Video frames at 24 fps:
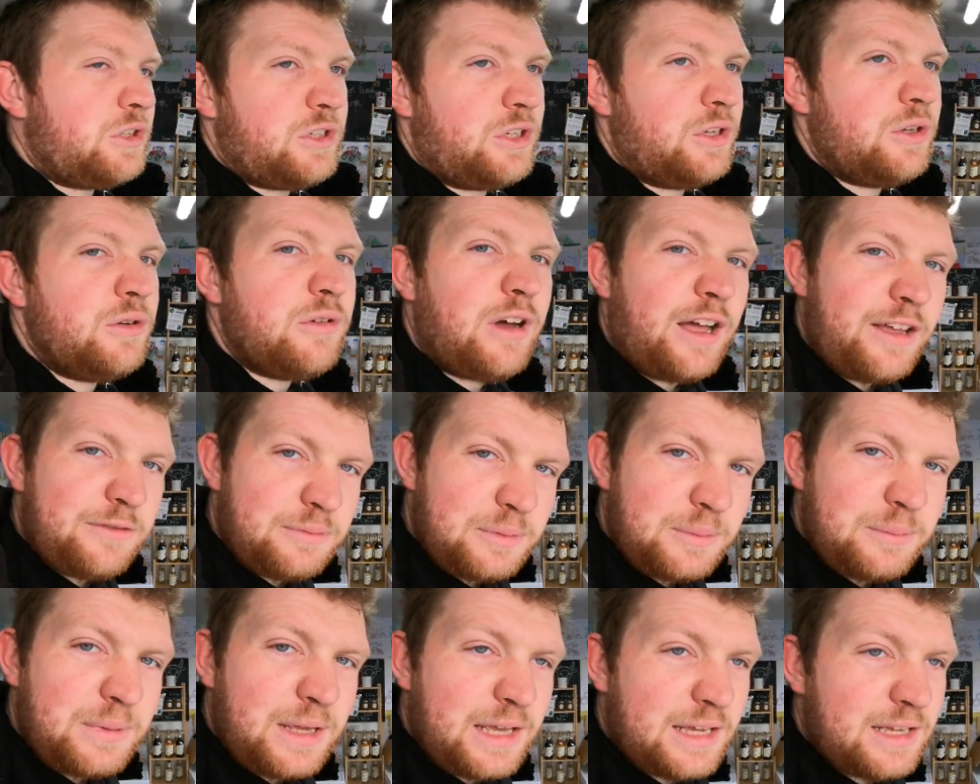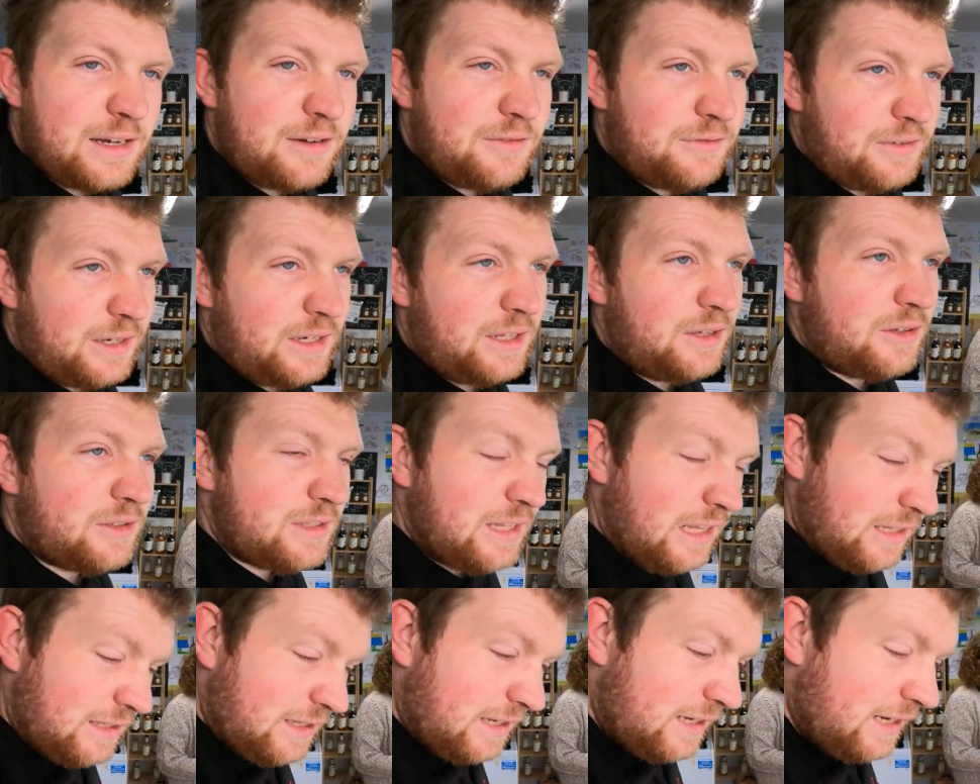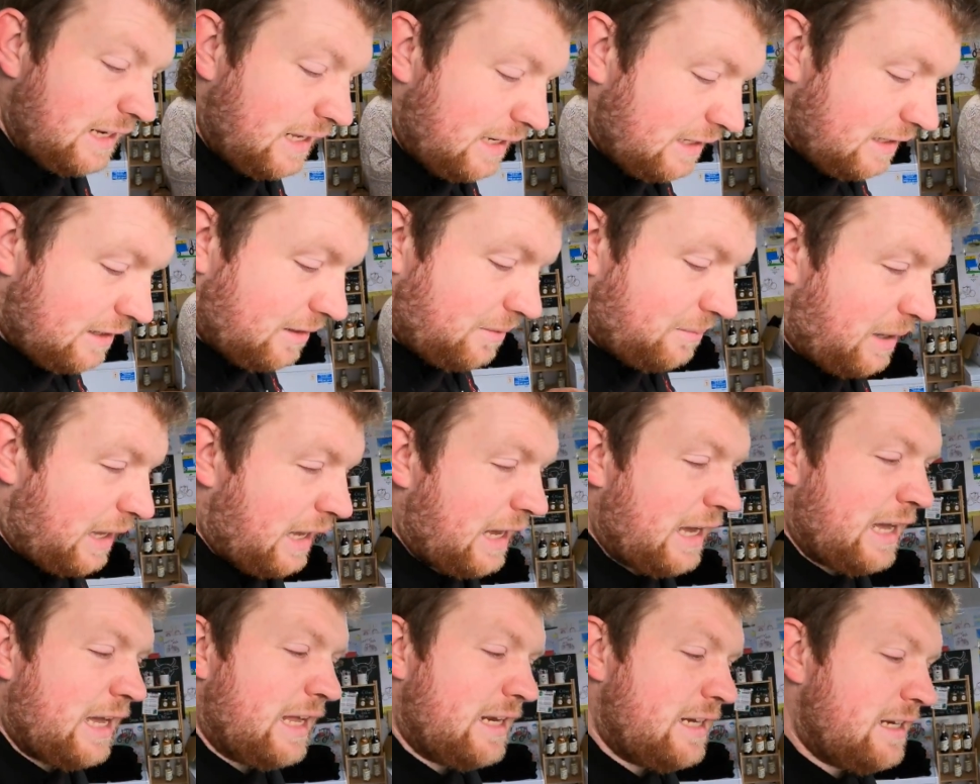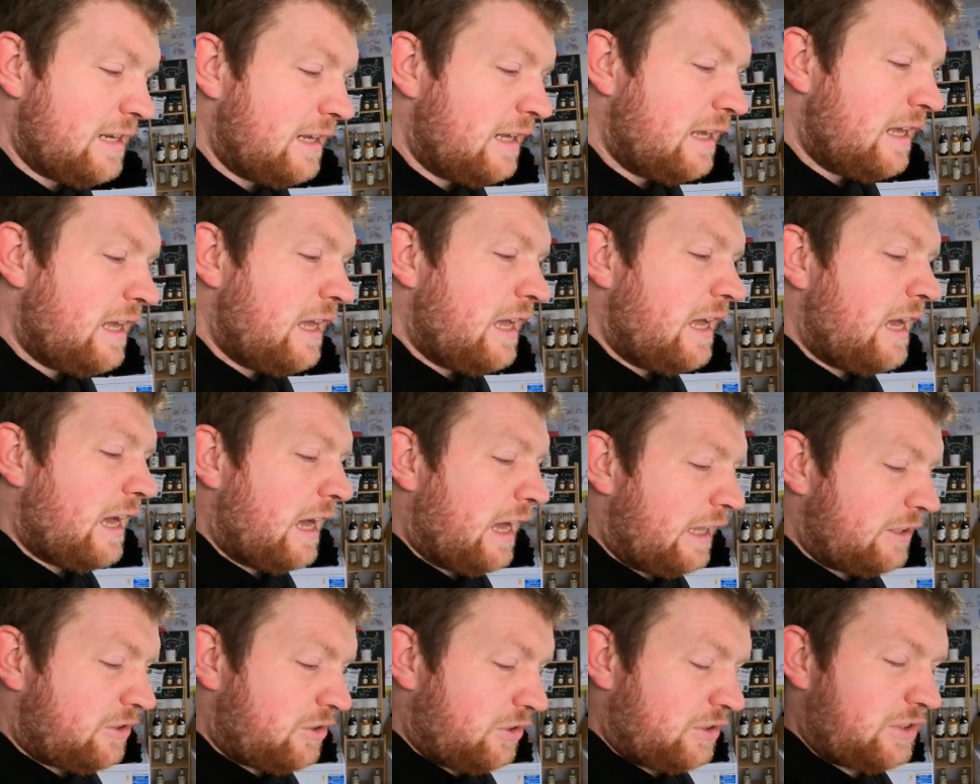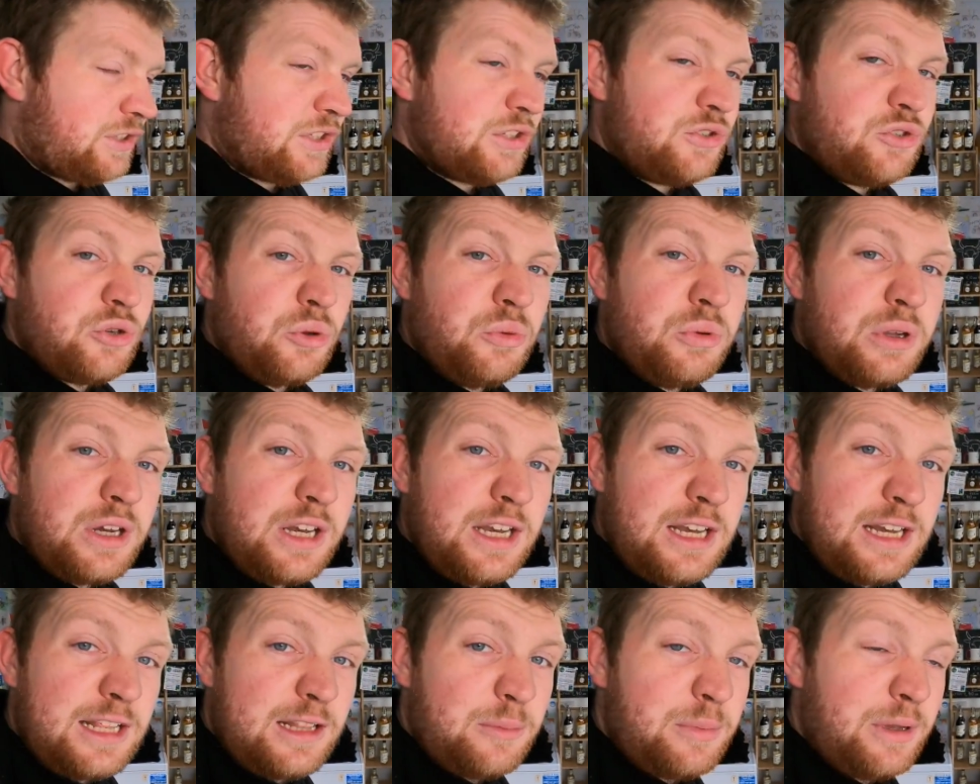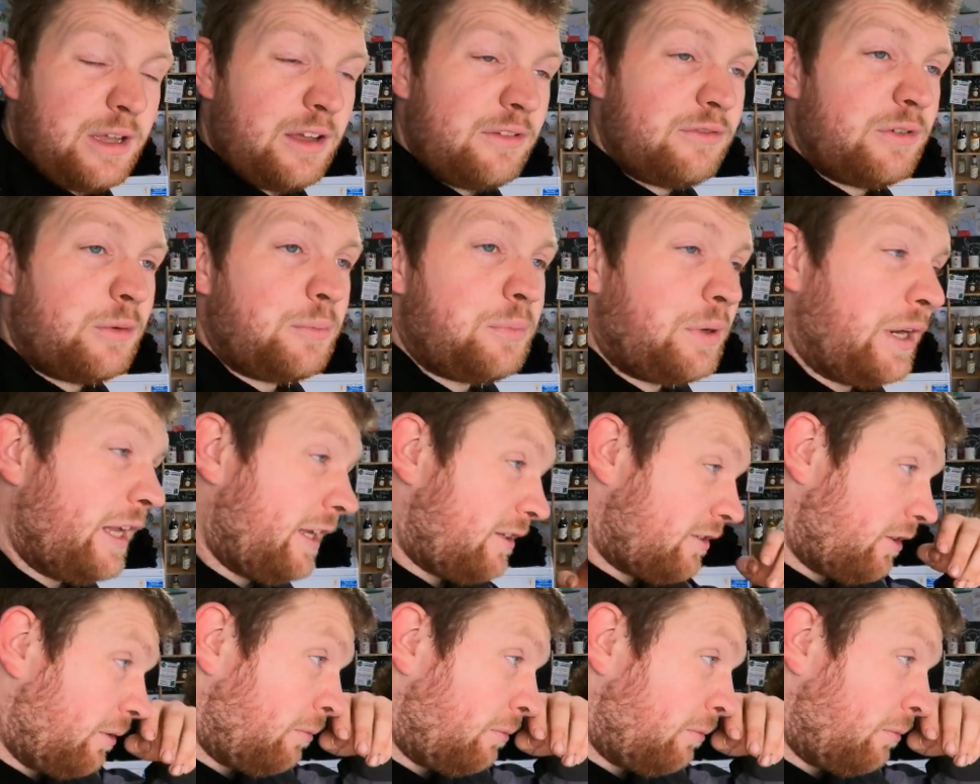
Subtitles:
or two I've been making the videos as I need them, and I just could do with a little bit of a break.